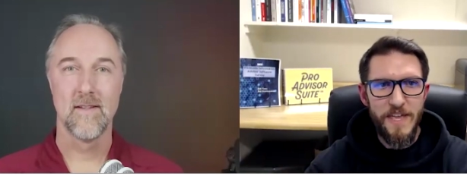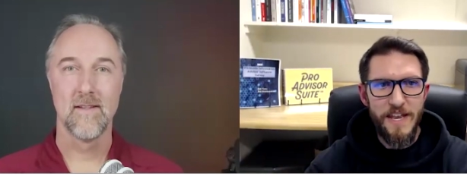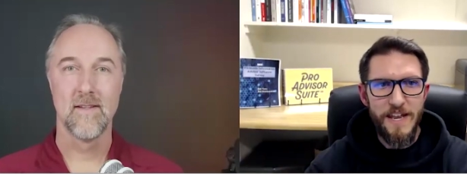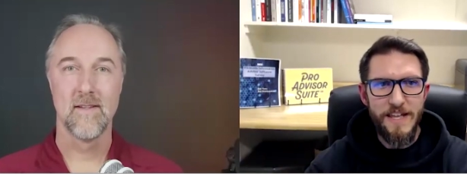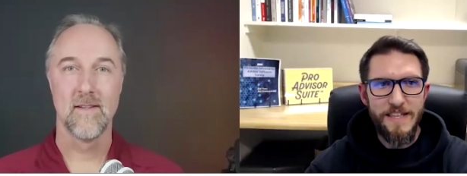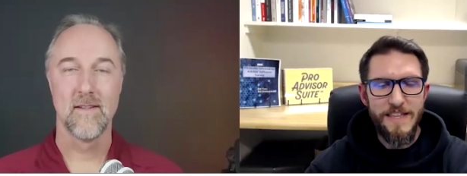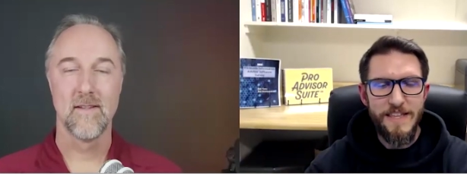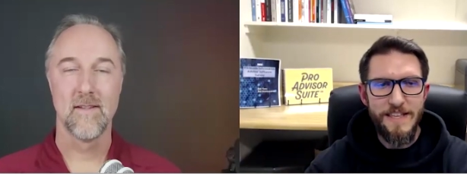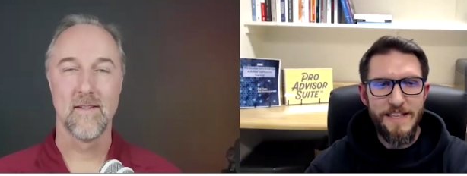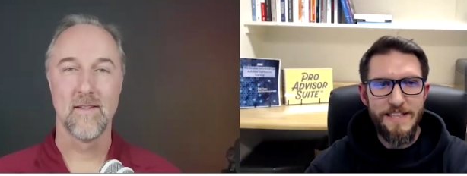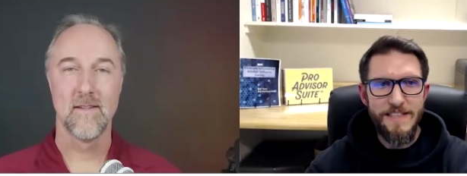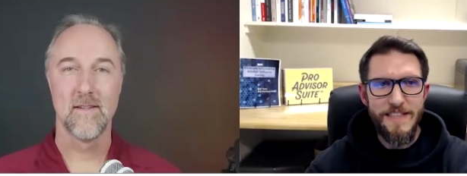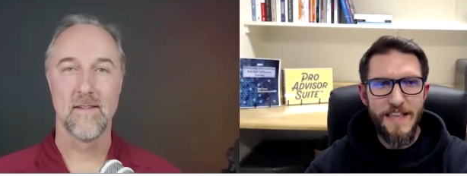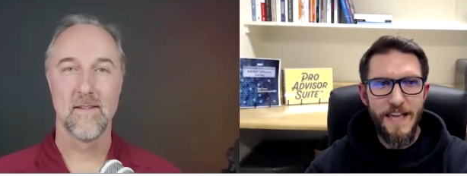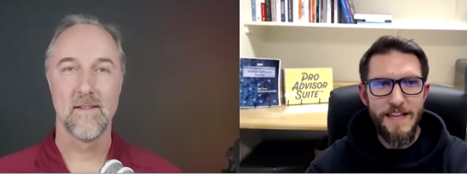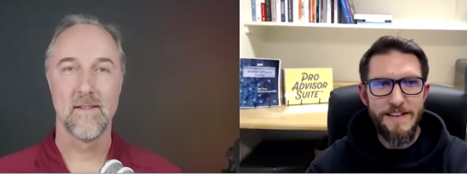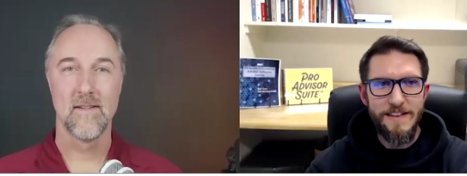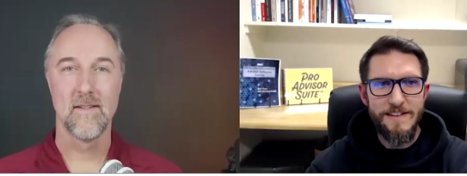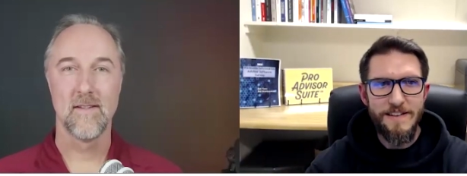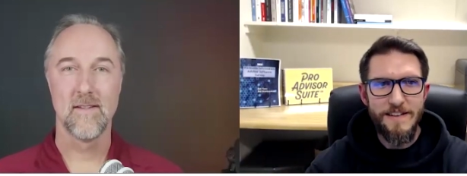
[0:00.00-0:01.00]
Speaker 1: And I think
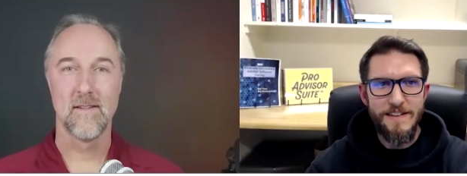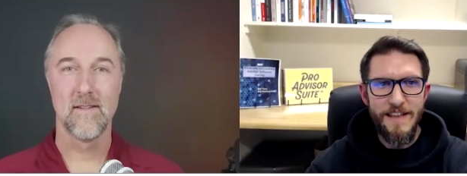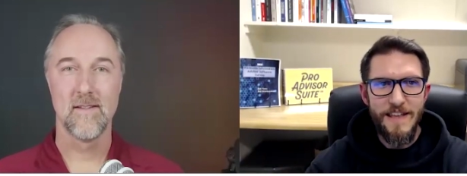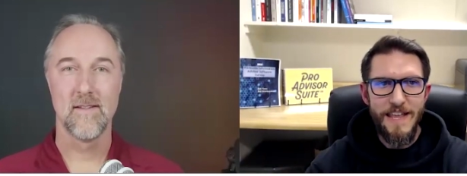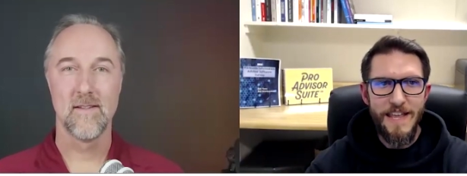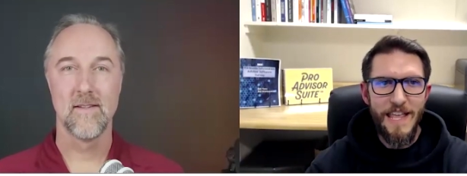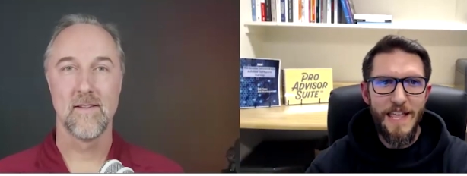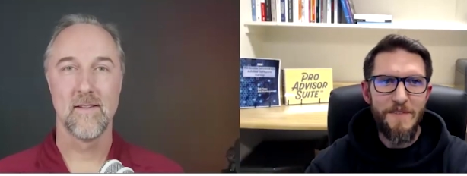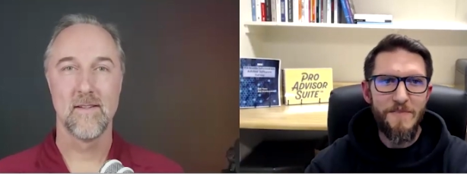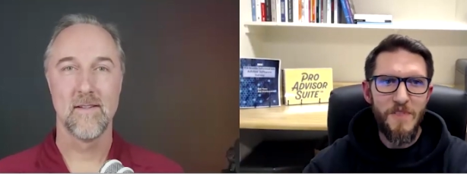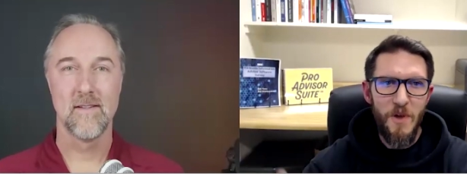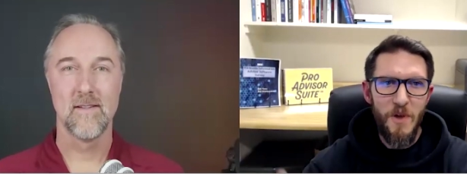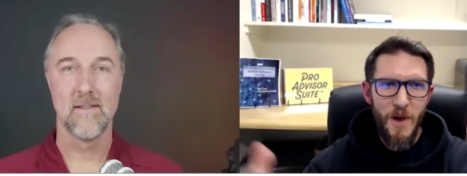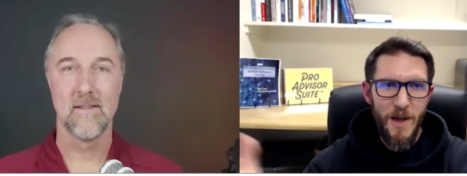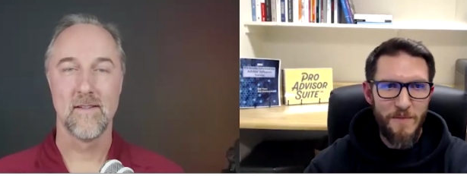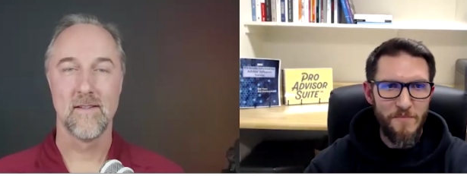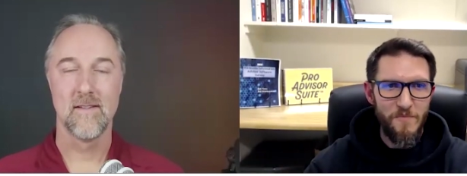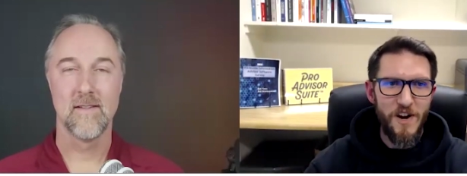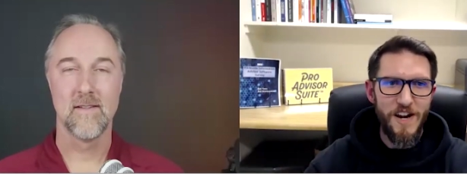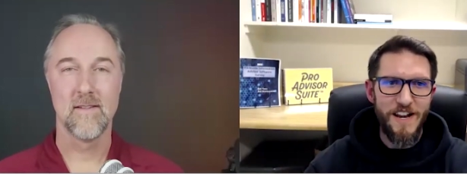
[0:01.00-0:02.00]
that even though
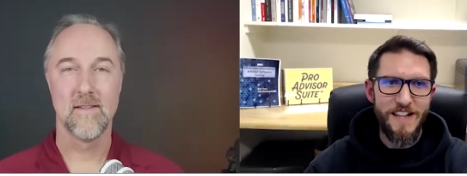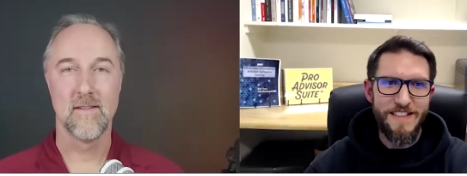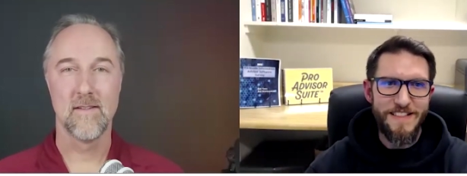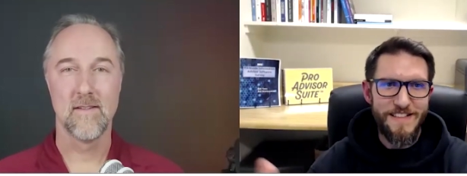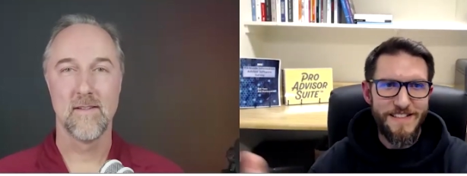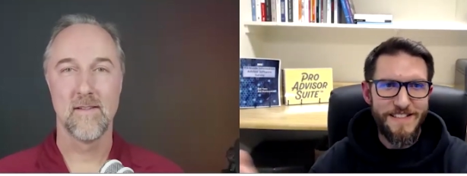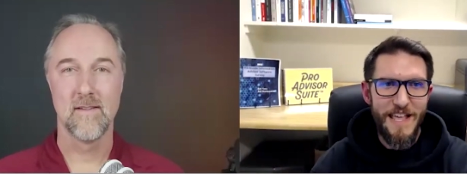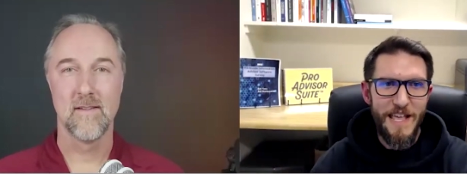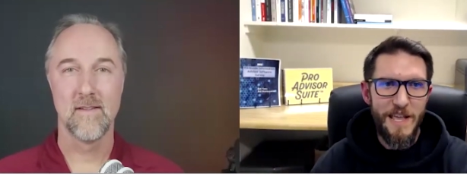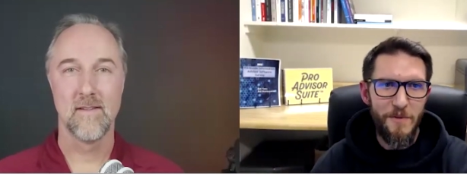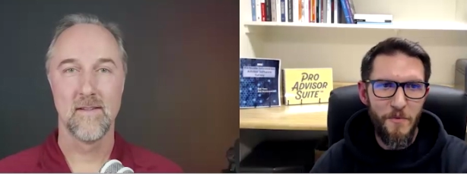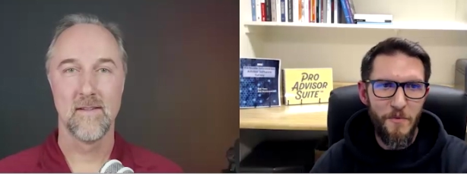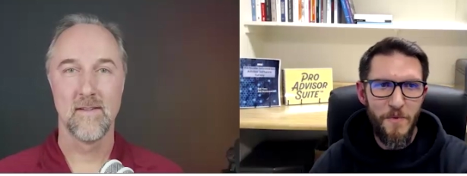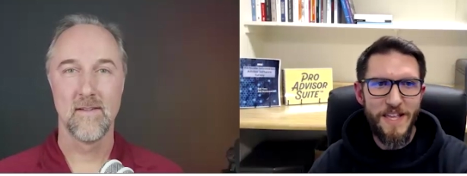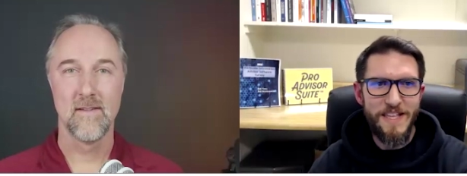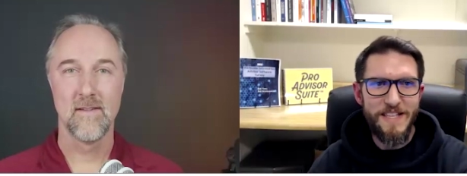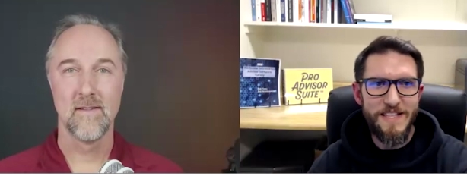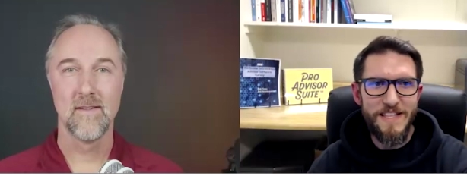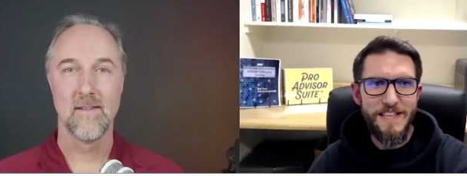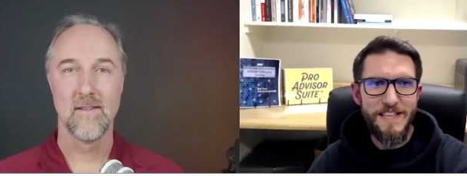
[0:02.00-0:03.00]
I'm running this like
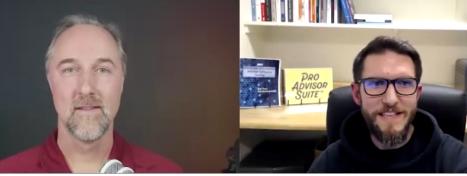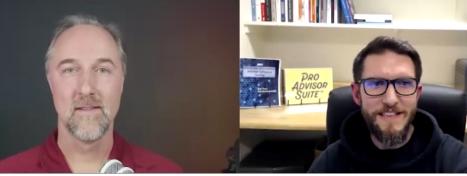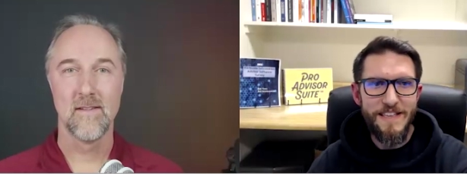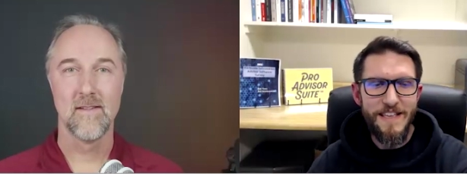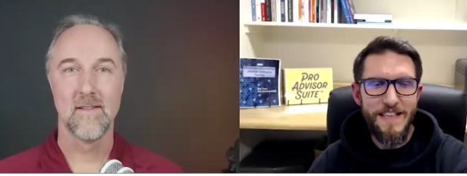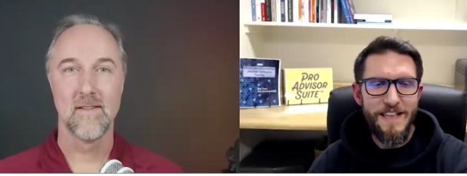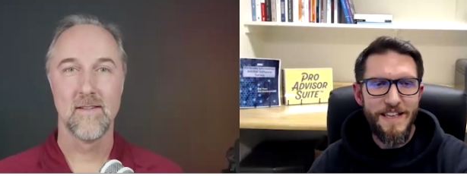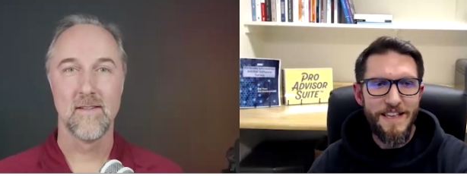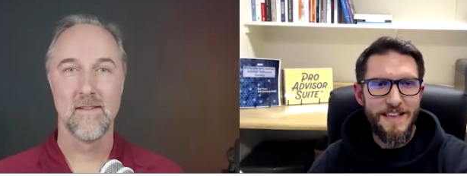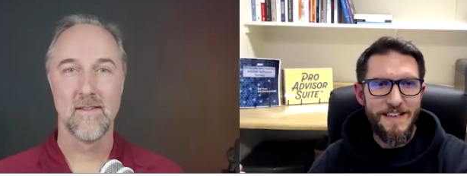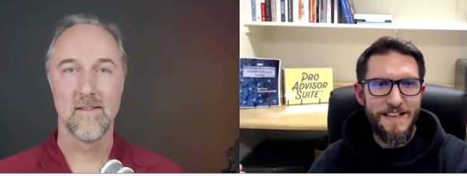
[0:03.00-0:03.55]
weekly